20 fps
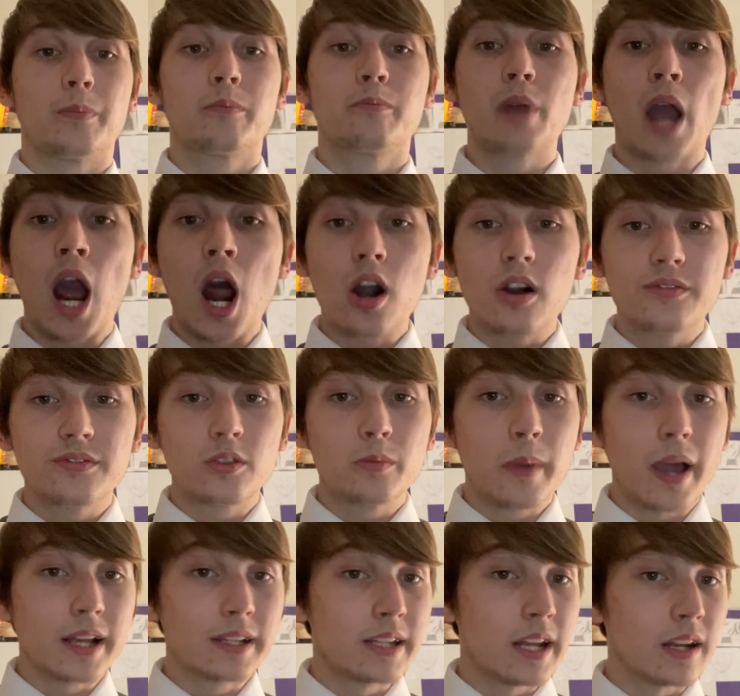powerful
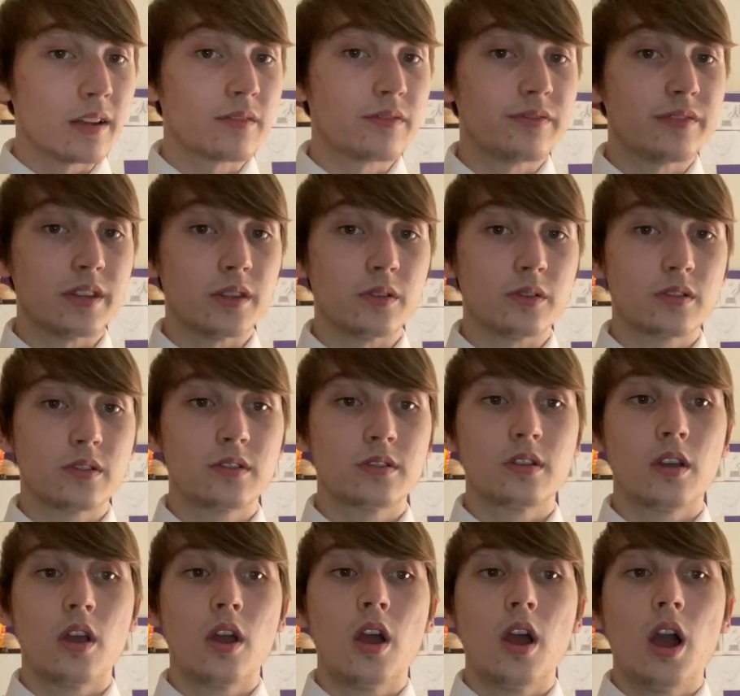magnetic fields,
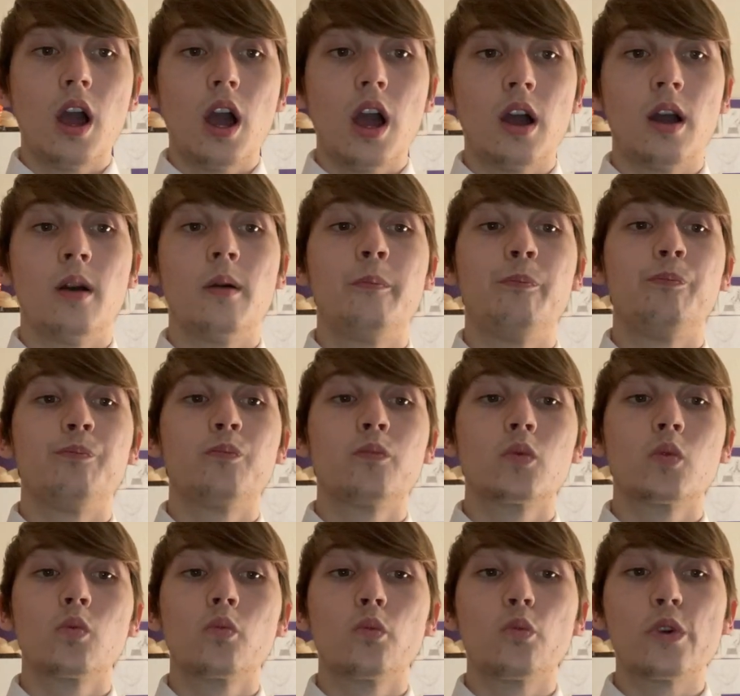
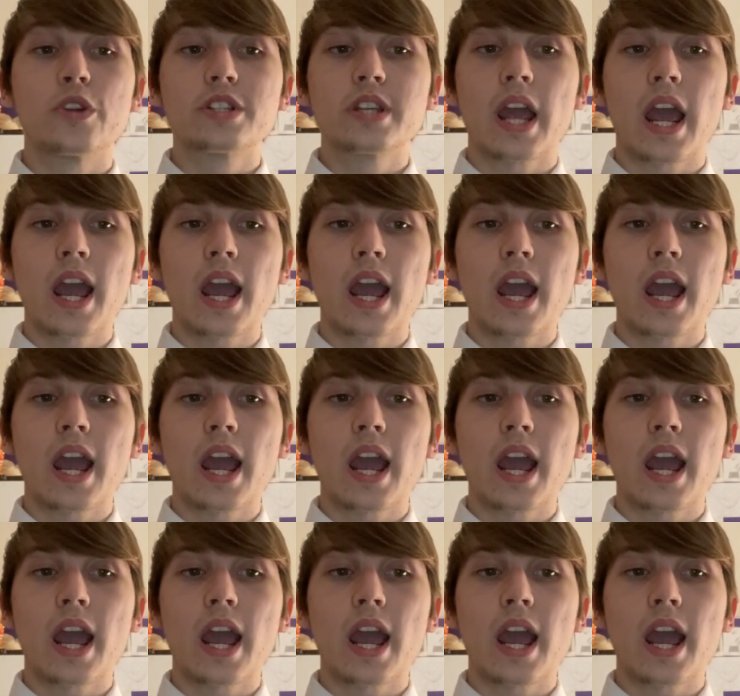which